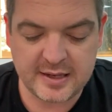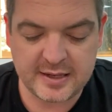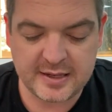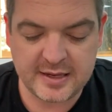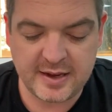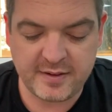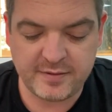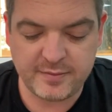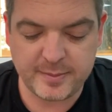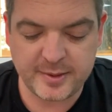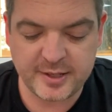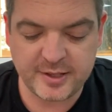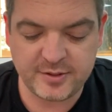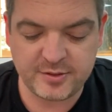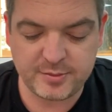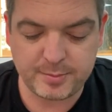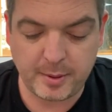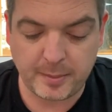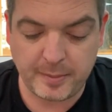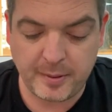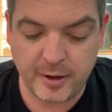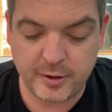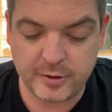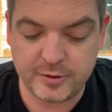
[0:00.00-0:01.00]
government's
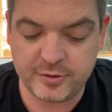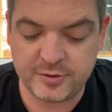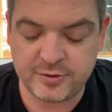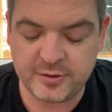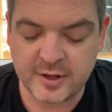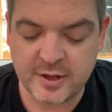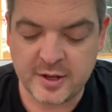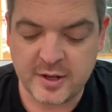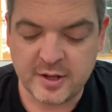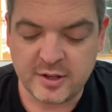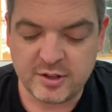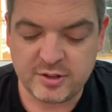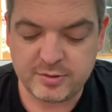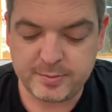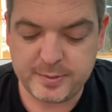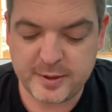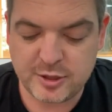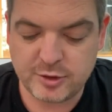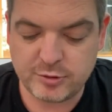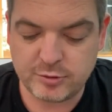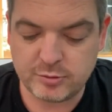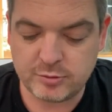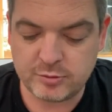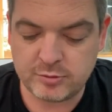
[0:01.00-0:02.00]
proposed
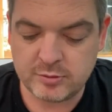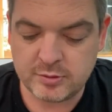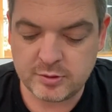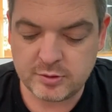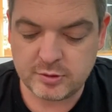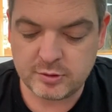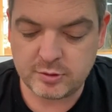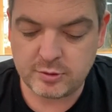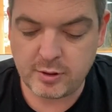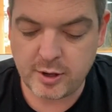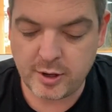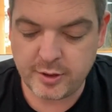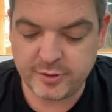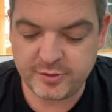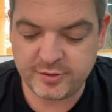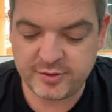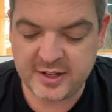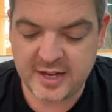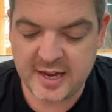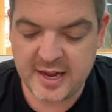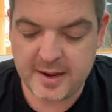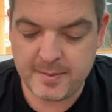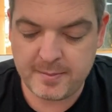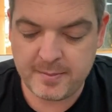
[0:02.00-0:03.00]
special corona
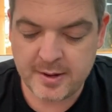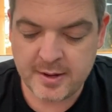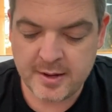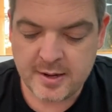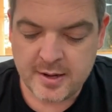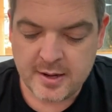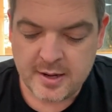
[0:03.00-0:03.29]
scam